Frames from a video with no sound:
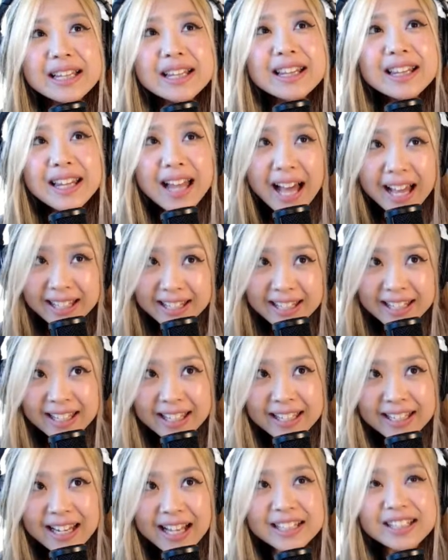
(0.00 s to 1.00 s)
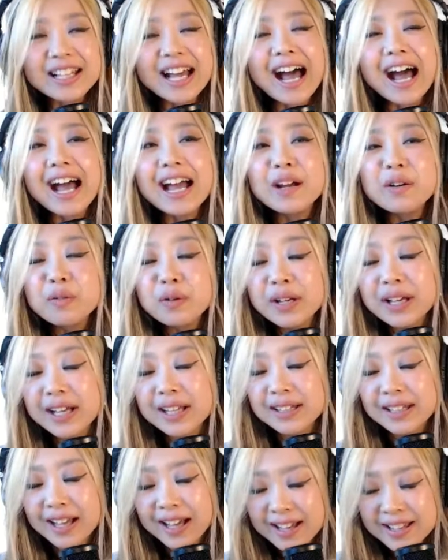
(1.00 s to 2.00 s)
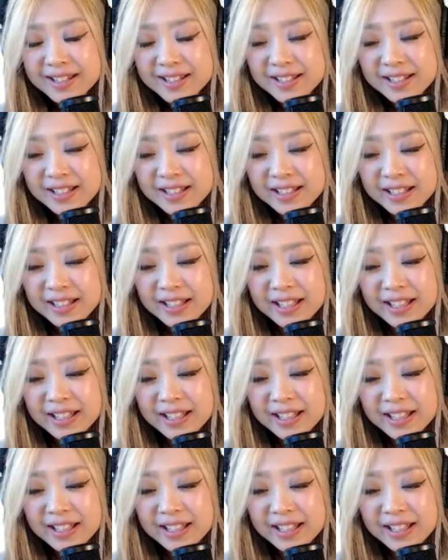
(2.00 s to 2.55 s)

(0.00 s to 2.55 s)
lucky that I realized